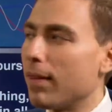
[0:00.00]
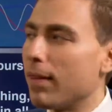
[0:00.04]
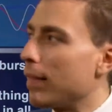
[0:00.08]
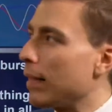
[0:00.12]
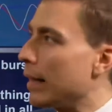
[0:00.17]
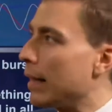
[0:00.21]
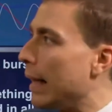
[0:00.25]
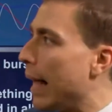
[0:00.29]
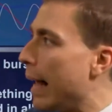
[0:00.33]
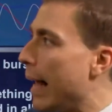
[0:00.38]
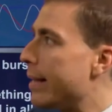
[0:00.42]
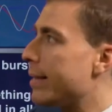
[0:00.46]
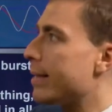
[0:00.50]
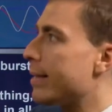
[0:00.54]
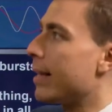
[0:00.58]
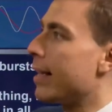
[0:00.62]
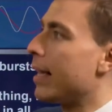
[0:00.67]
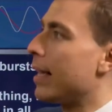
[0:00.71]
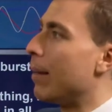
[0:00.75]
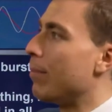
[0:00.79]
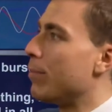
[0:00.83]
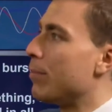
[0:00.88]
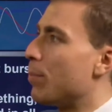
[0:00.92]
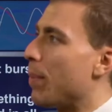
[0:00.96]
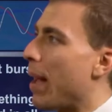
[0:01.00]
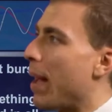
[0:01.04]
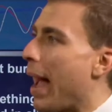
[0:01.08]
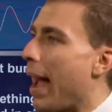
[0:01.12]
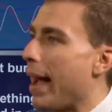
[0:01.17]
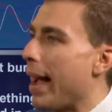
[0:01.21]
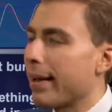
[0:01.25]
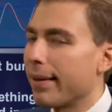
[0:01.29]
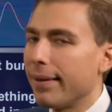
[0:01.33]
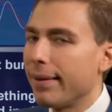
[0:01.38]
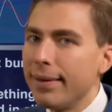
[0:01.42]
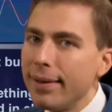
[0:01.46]
The less that comes
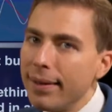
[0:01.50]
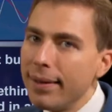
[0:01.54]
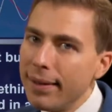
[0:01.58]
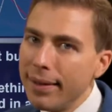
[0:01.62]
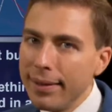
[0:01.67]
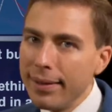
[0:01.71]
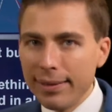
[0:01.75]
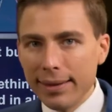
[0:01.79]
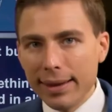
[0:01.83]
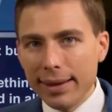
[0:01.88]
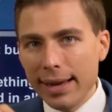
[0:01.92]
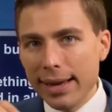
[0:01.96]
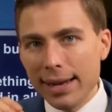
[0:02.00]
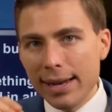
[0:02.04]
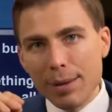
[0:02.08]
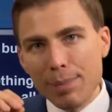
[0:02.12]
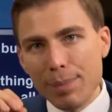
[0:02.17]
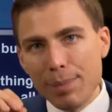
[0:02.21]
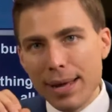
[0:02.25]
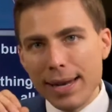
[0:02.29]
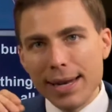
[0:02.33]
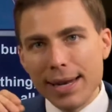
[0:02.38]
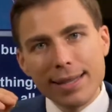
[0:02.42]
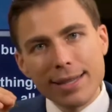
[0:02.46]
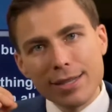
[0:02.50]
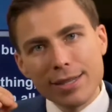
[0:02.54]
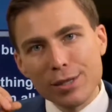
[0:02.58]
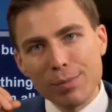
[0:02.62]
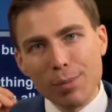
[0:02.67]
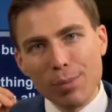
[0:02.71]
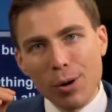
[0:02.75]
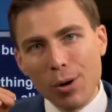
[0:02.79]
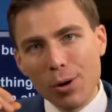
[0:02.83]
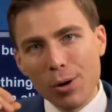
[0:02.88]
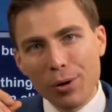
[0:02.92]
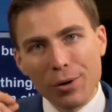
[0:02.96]
back, the itty bitty, the
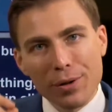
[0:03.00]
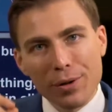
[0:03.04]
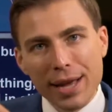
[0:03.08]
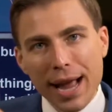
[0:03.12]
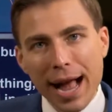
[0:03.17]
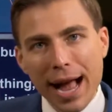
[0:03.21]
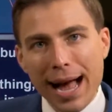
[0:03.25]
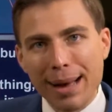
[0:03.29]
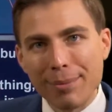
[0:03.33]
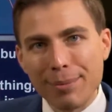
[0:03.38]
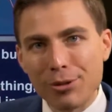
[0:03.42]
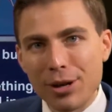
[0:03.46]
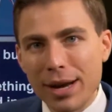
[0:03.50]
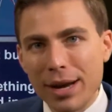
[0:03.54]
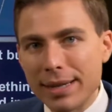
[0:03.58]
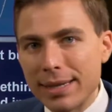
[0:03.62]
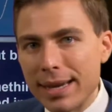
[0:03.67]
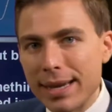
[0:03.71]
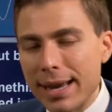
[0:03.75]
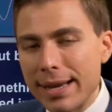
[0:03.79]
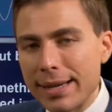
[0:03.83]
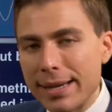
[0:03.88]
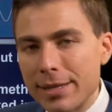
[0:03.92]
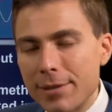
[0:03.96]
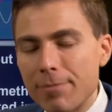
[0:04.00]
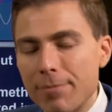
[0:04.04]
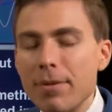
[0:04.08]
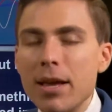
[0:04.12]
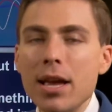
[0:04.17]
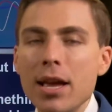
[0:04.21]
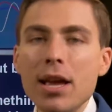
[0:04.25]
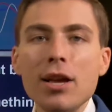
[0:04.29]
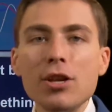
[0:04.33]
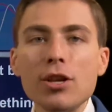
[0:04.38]
smaller the object is.